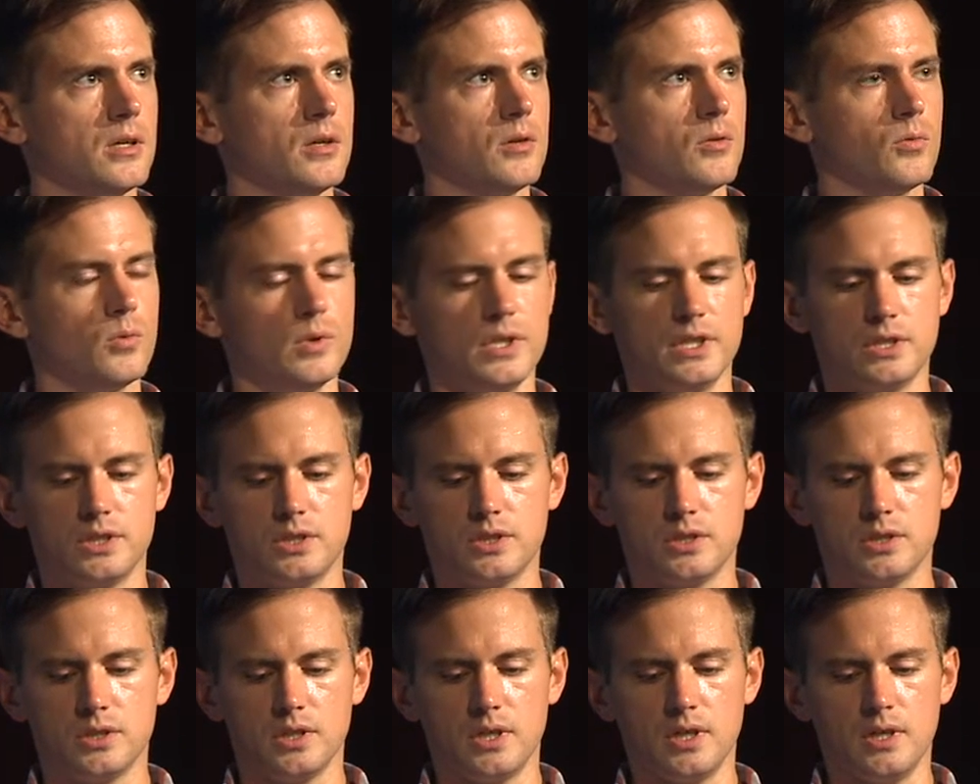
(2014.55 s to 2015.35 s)

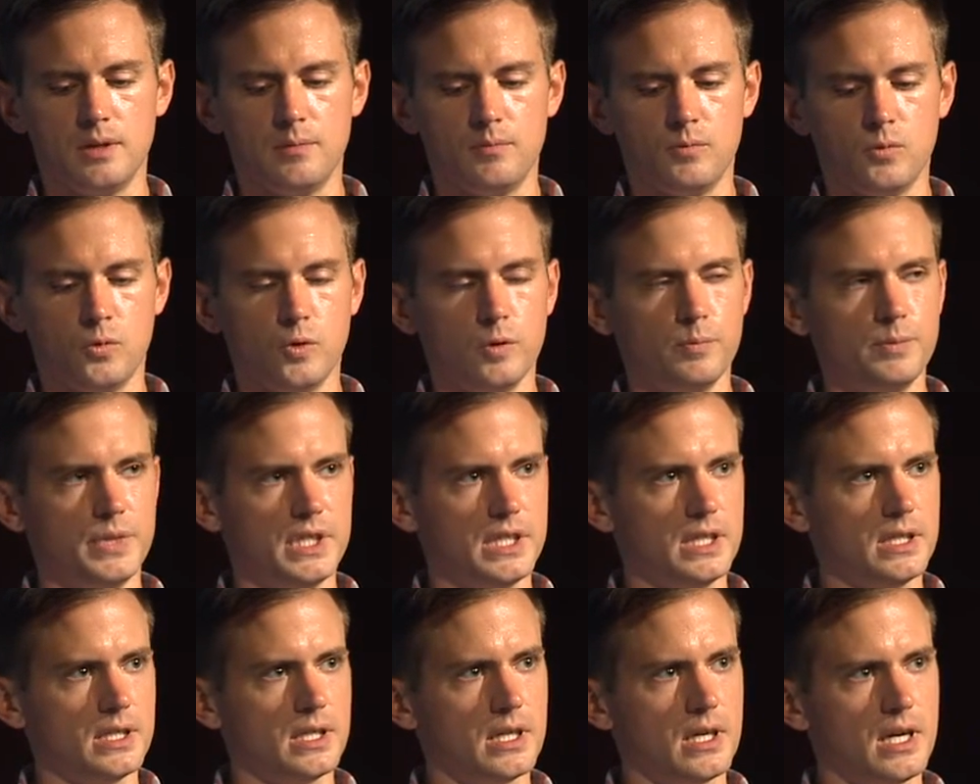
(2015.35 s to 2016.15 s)
which will
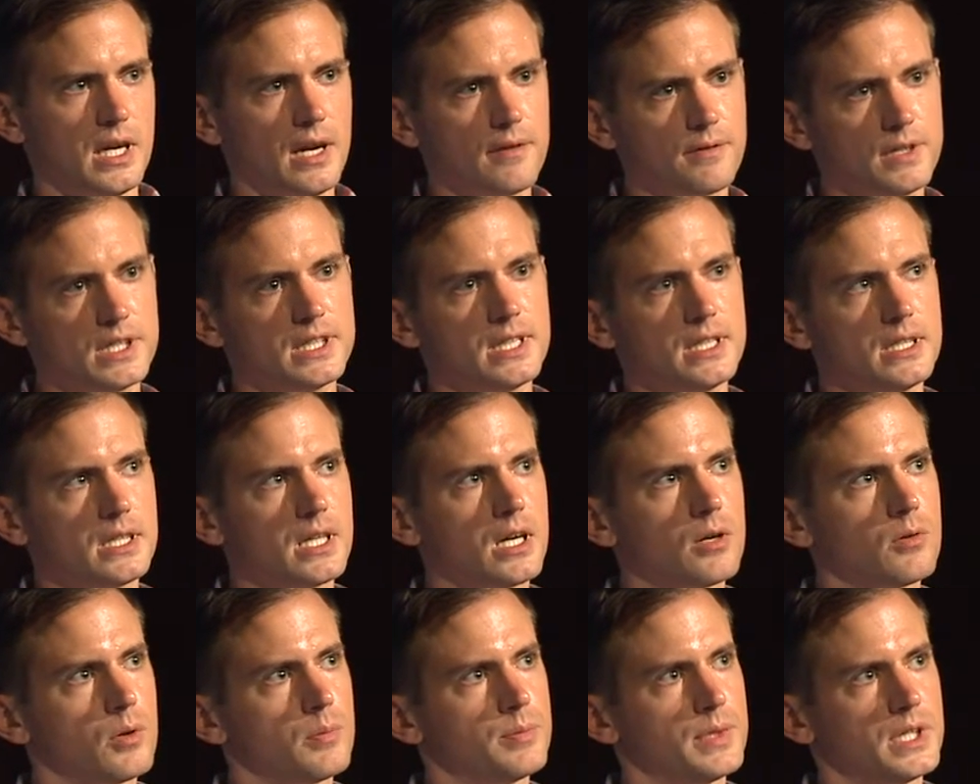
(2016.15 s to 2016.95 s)
be, everything
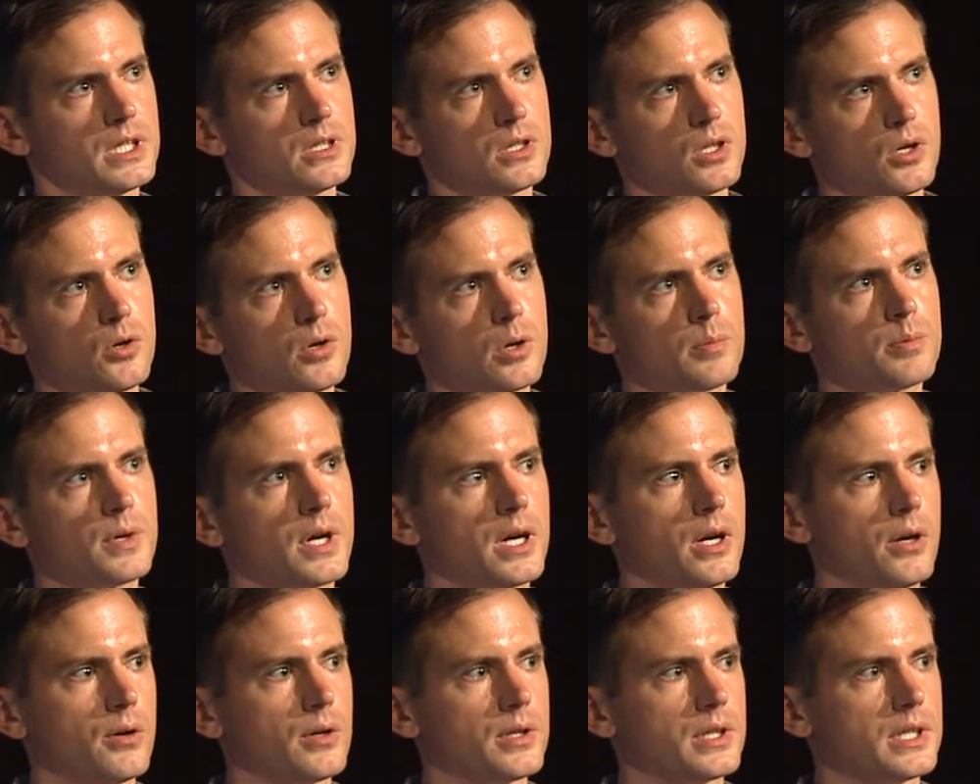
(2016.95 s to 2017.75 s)
there will be a lower
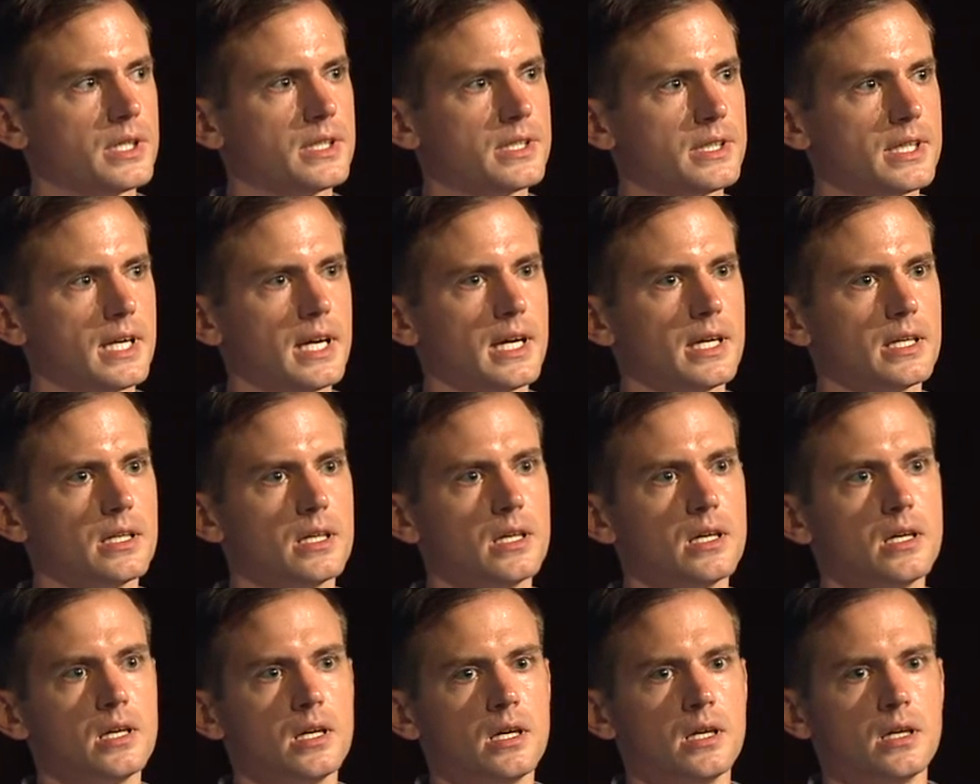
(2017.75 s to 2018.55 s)
priority
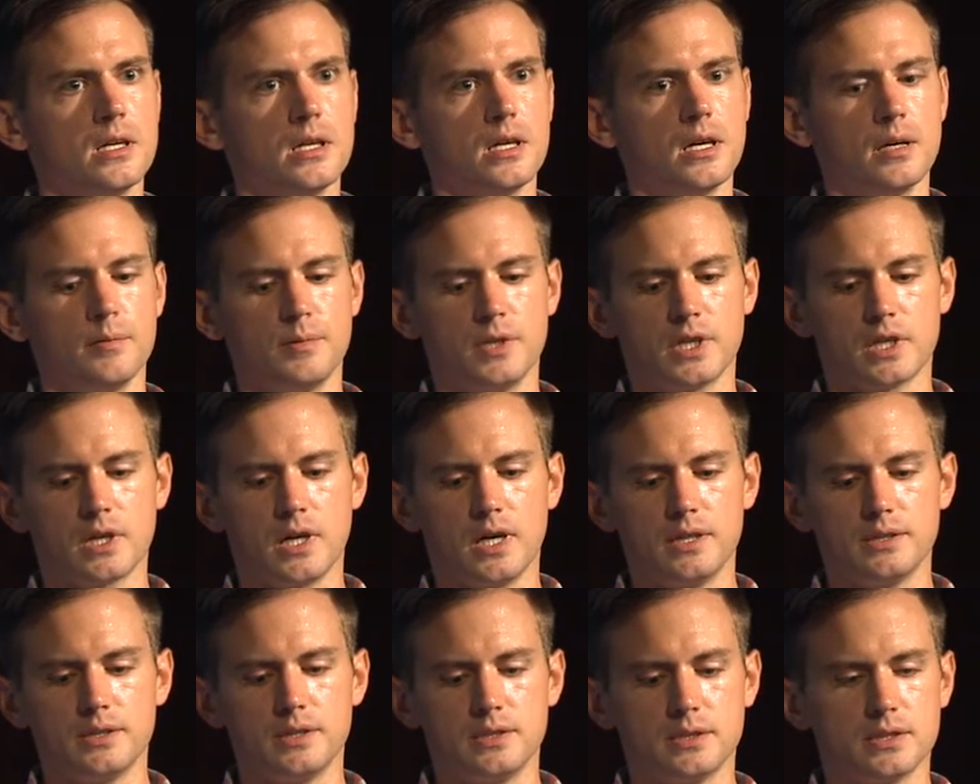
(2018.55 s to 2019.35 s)
than the
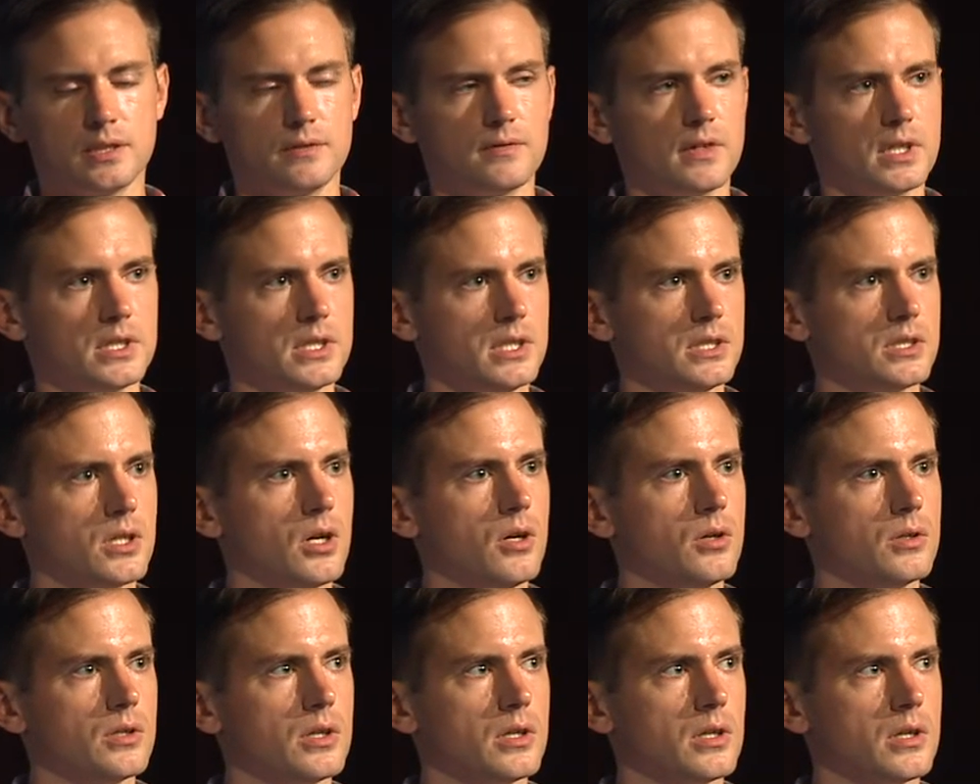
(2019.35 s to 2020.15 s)
contents of our
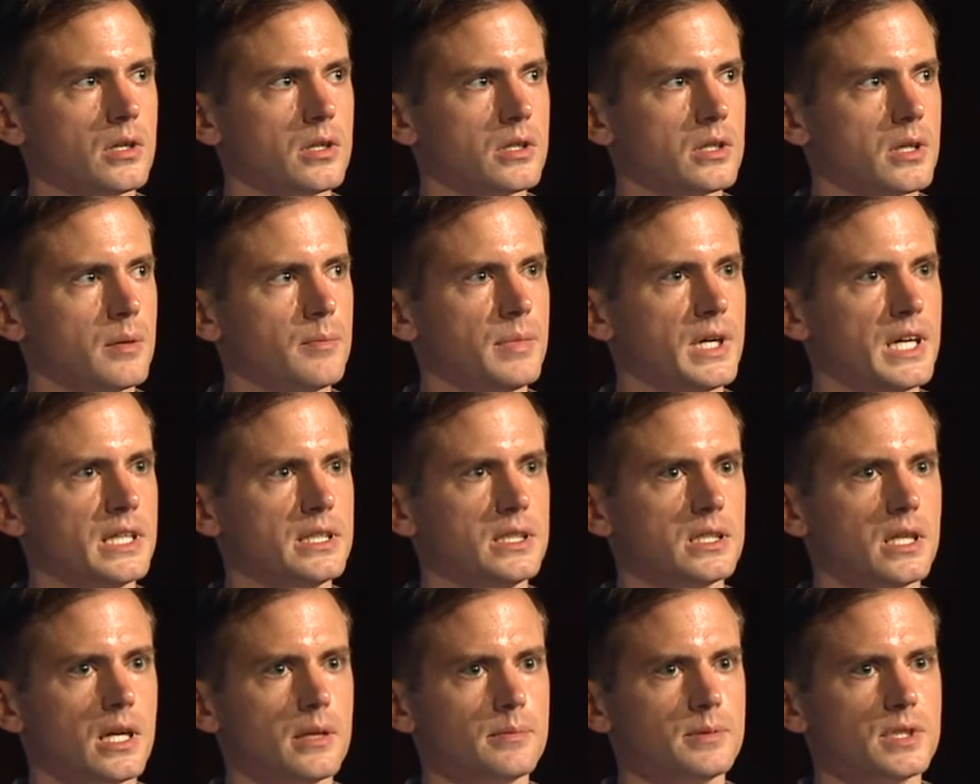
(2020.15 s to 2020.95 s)
decoder
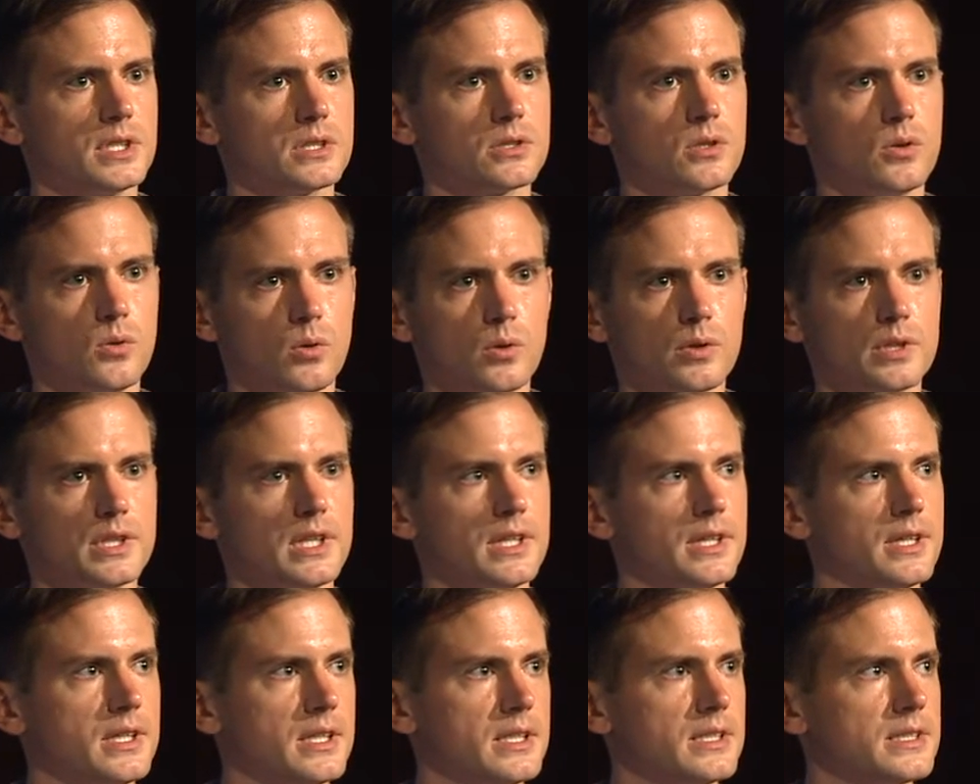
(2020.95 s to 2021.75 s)
companion object, or
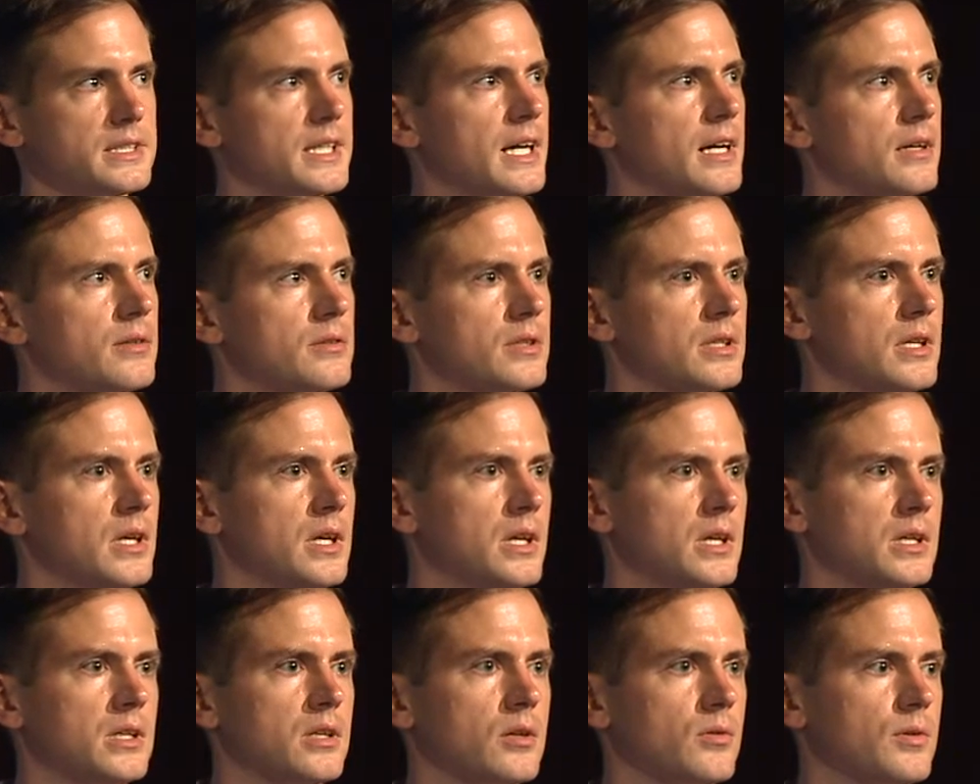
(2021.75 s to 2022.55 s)
than things out
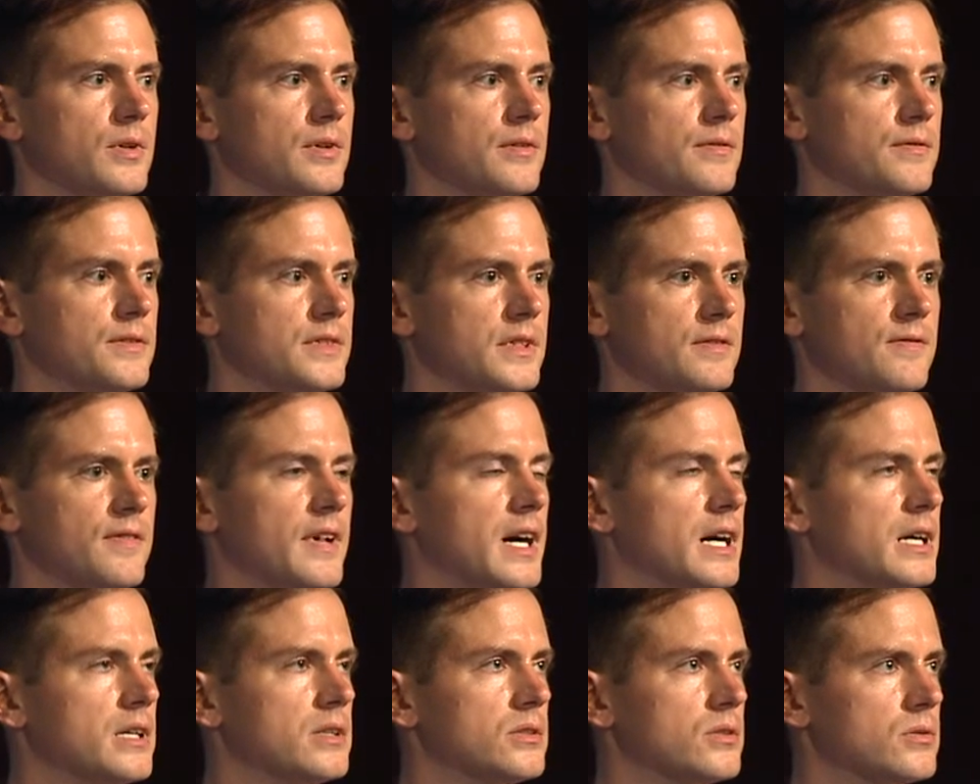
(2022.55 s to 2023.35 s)
that we've
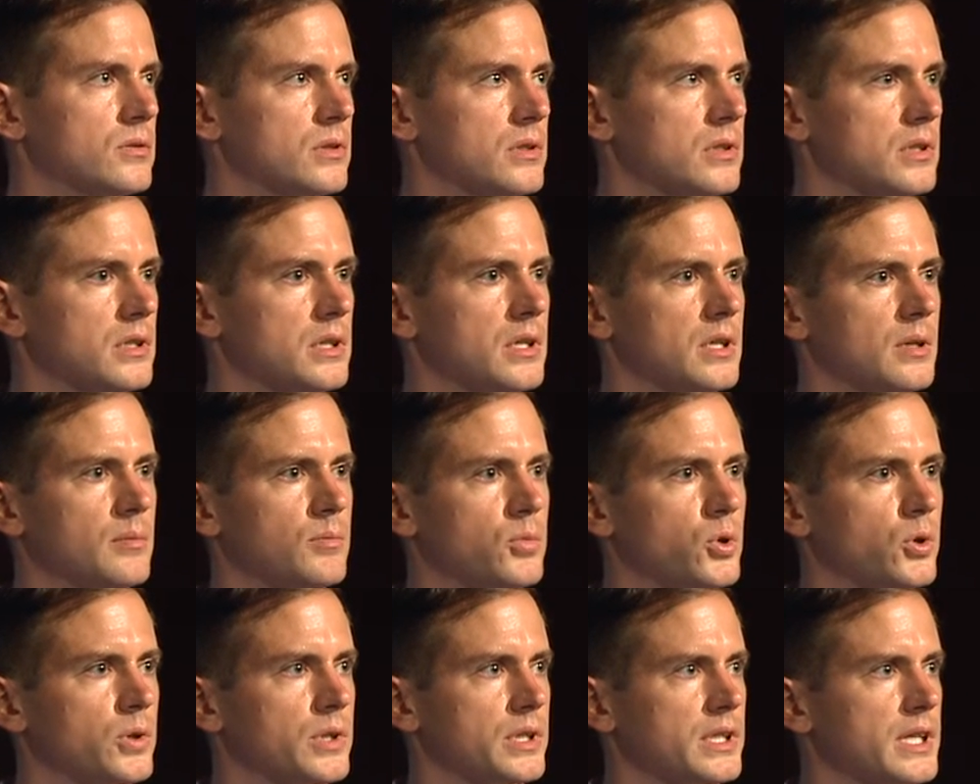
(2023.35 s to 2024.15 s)
defined or
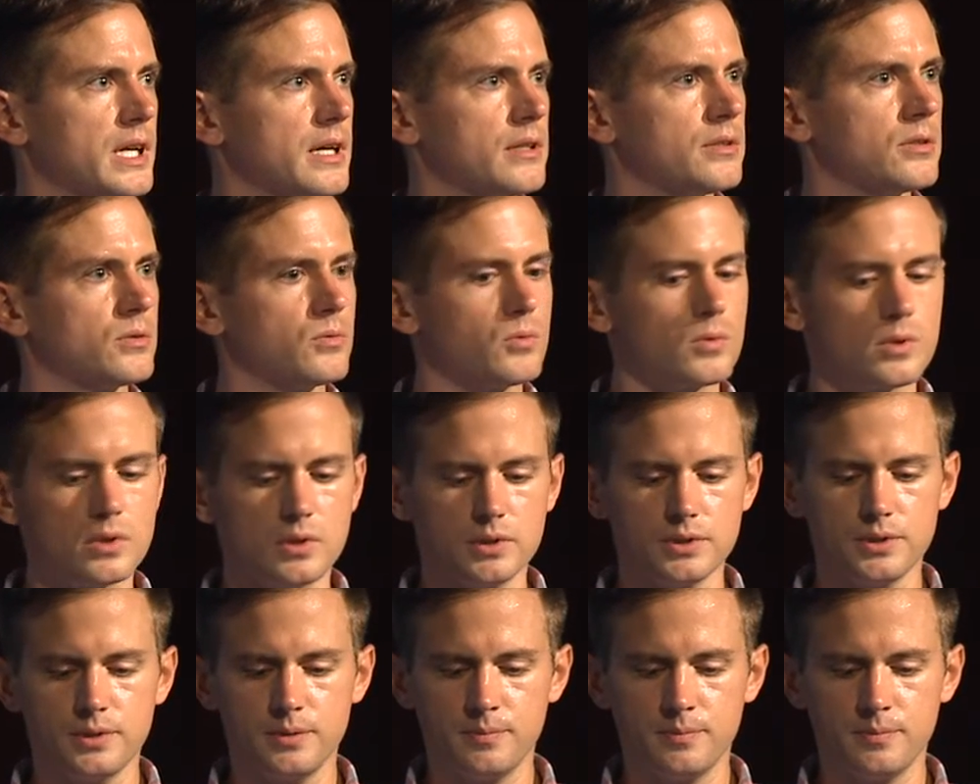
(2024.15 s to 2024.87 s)
imported out in the world.